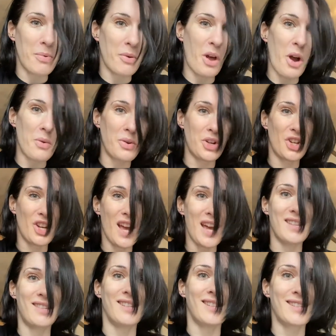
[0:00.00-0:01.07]
that own
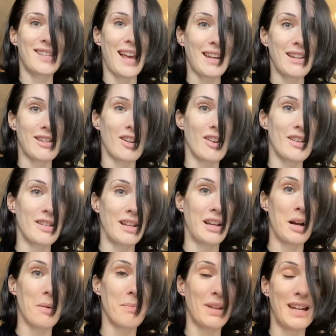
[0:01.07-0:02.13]
shares in sanitizing
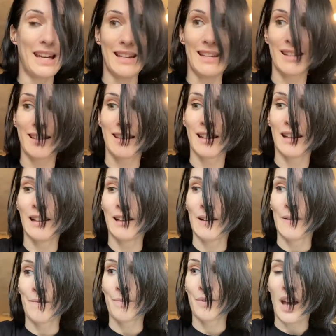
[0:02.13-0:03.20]
companies,
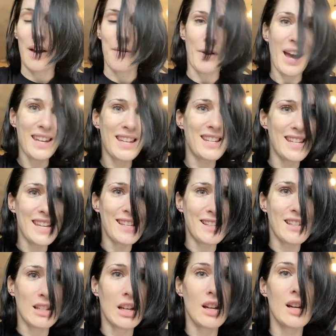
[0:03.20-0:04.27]
have had a
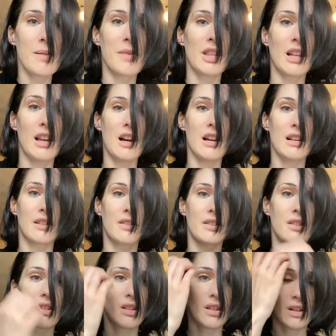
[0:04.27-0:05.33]
decent time in the
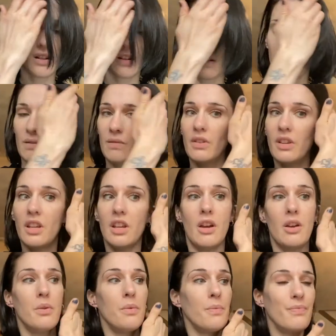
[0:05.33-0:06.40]
last, you
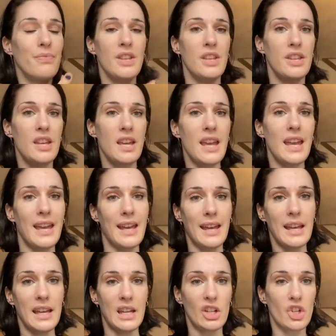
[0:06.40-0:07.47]
know,
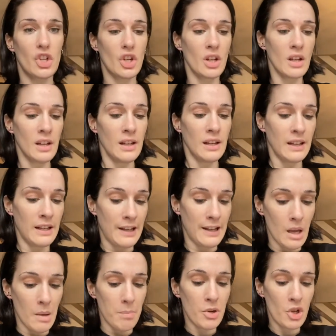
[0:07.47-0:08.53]
year-ish.
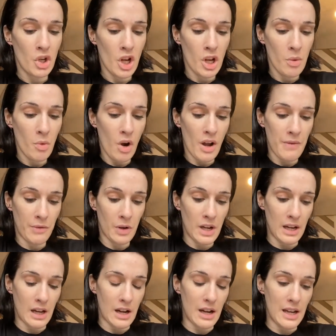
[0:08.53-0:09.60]
But you know what I've
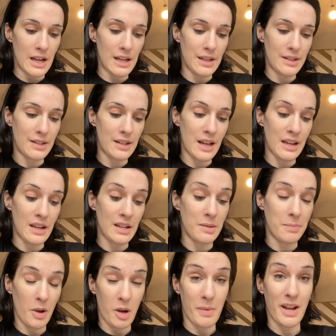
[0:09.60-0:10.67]
realized, and I
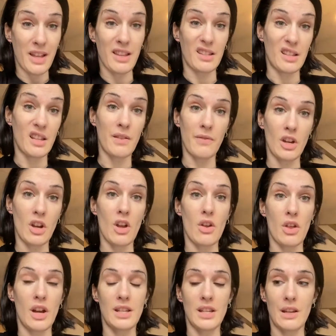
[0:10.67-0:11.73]
spoke about this in the video
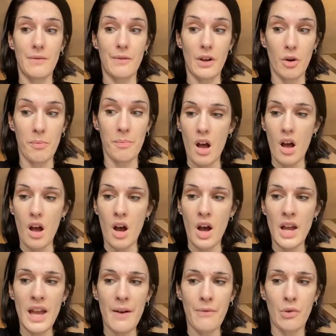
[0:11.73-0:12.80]
that I did film,
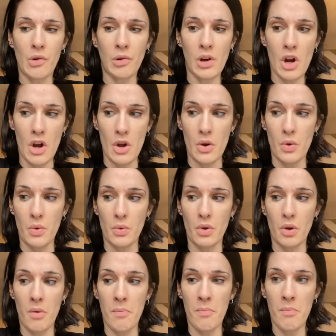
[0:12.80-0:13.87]
I have
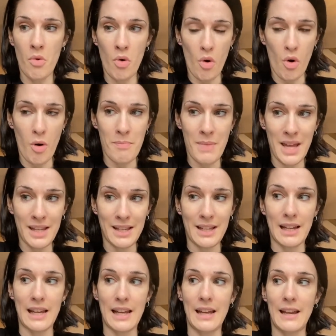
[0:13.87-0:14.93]
grown more
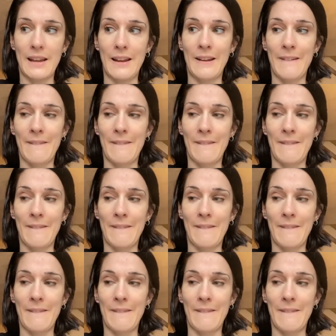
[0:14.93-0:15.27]
mentally